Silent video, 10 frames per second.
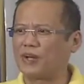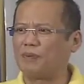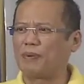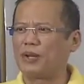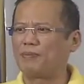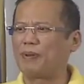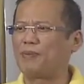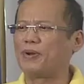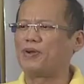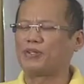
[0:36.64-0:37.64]
Filipino
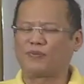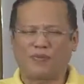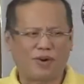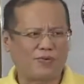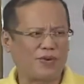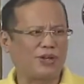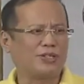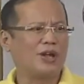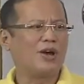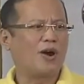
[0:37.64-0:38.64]
people on the forefront
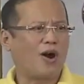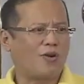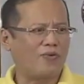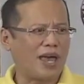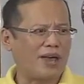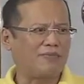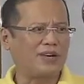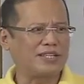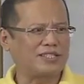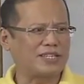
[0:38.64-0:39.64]
of
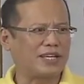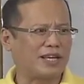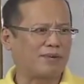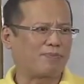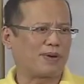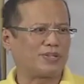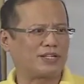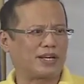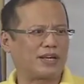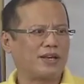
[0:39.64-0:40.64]
every single
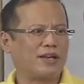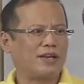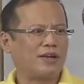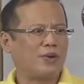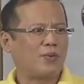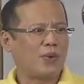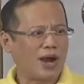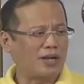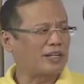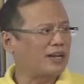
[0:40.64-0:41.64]
project. We
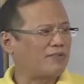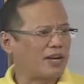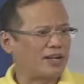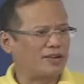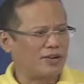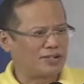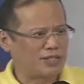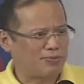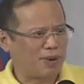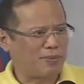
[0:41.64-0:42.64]
are delivering on
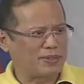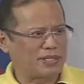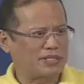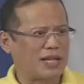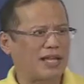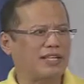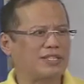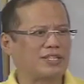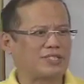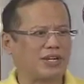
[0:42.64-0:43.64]
these promises, and
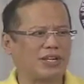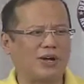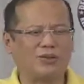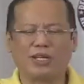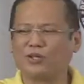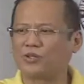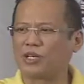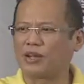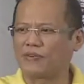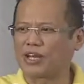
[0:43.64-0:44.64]
this has redounded to
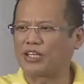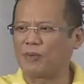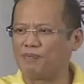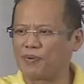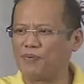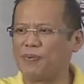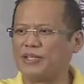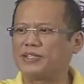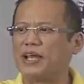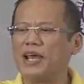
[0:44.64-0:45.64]
significant
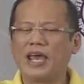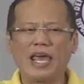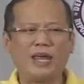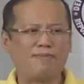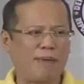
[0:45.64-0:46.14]
improvements in